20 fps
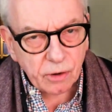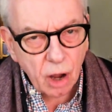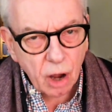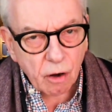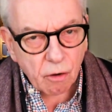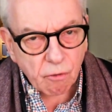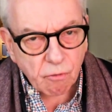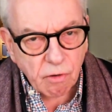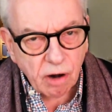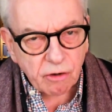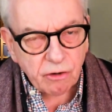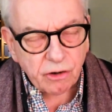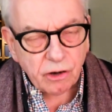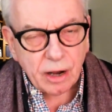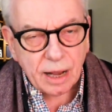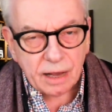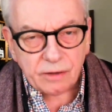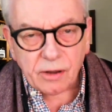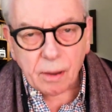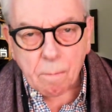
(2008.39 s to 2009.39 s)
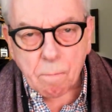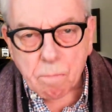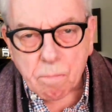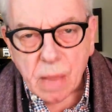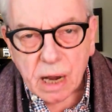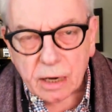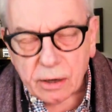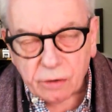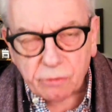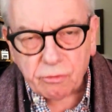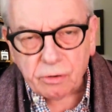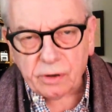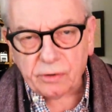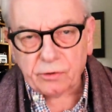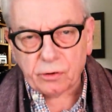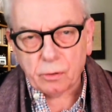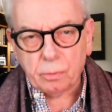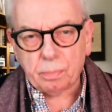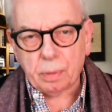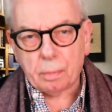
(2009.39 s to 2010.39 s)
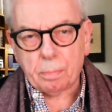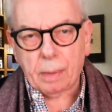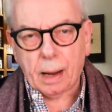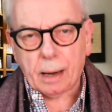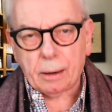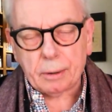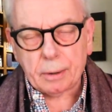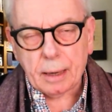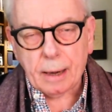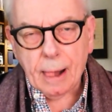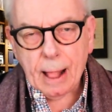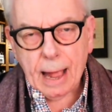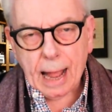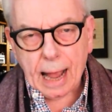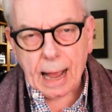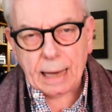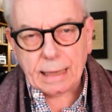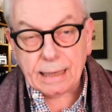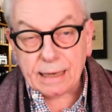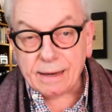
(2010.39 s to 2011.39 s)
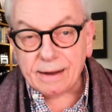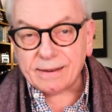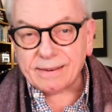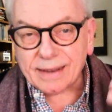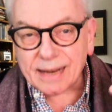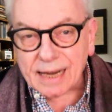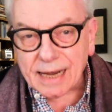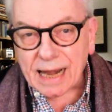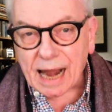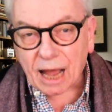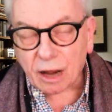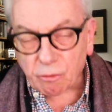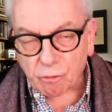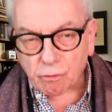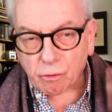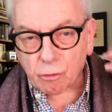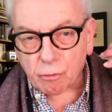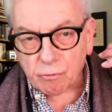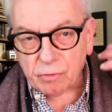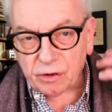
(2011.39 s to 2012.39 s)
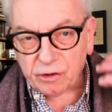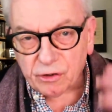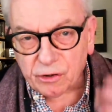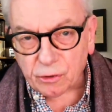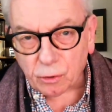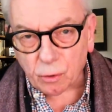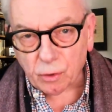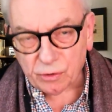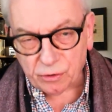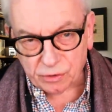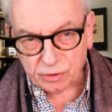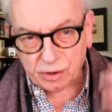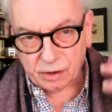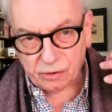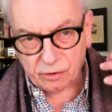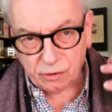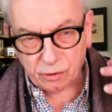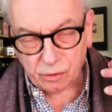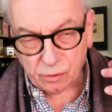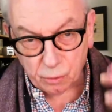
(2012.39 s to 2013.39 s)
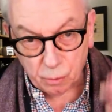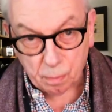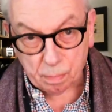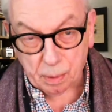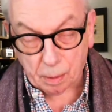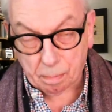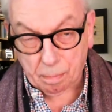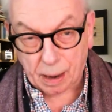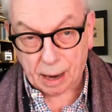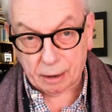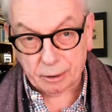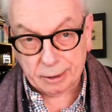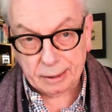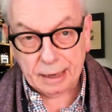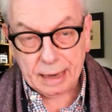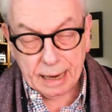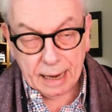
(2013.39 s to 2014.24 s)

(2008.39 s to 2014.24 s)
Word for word: Russia is a military superpower and it is a natural resources superpower.